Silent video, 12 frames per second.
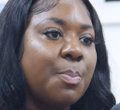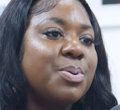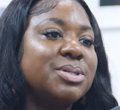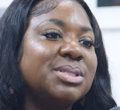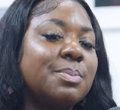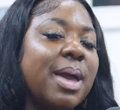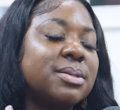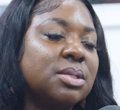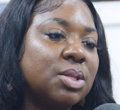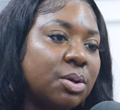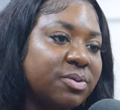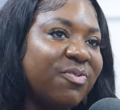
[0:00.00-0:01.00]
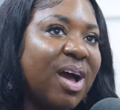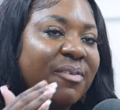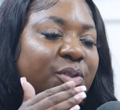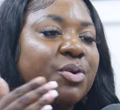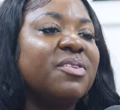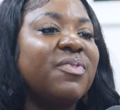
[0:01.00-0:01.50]
I pushed it back to
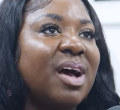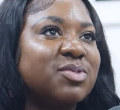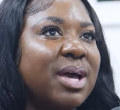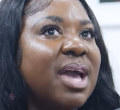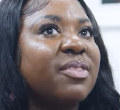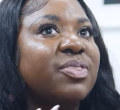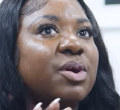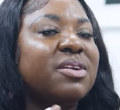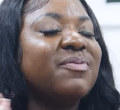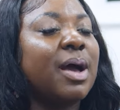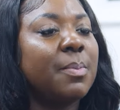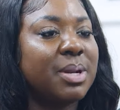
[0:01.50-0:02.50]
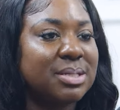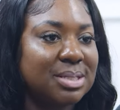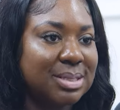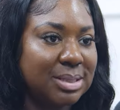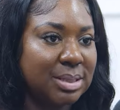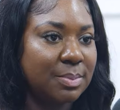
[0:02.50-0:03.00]
5:35, so I had 35
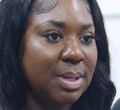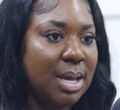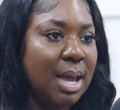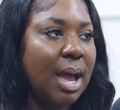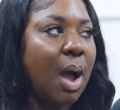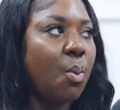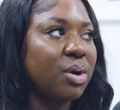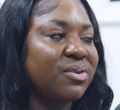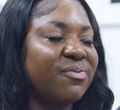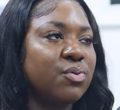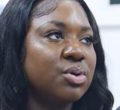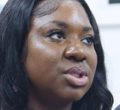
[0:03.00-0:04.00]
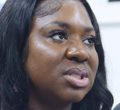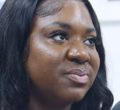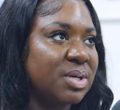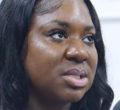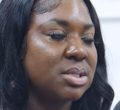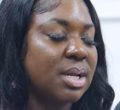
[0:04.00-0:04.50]
minutes of sleep. I worked a full
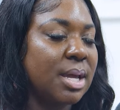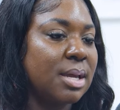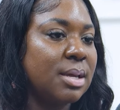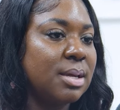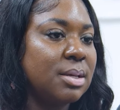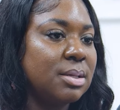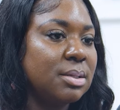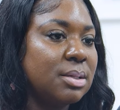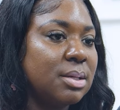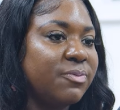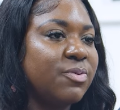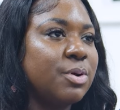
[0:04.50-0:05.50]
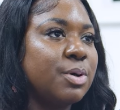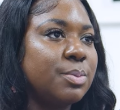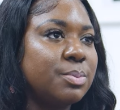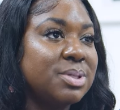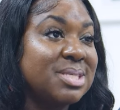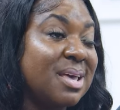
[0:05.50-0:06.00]
shift yesterday
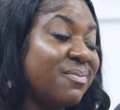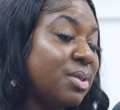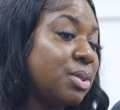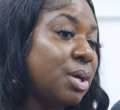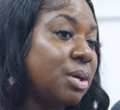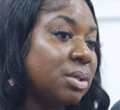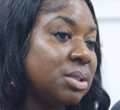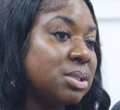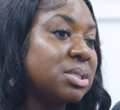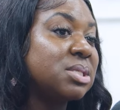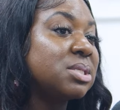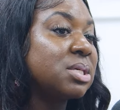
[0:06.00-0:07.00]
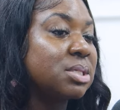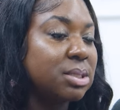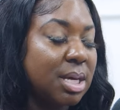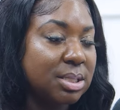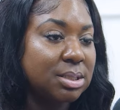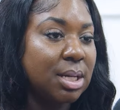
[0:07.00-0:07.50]
from 7:30 to
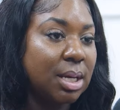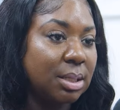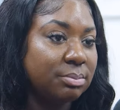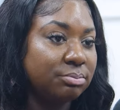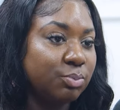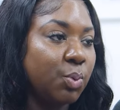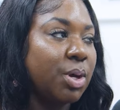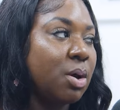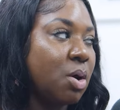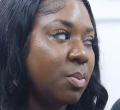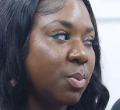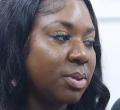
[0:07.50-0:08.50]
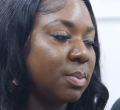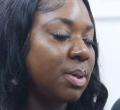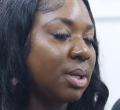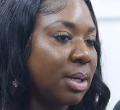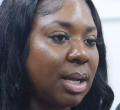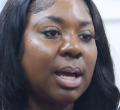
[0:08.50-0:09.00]
6 last night. Went home and went to
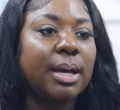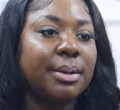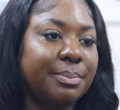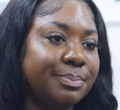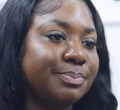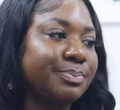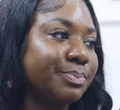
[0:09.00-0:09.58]
bed at 9.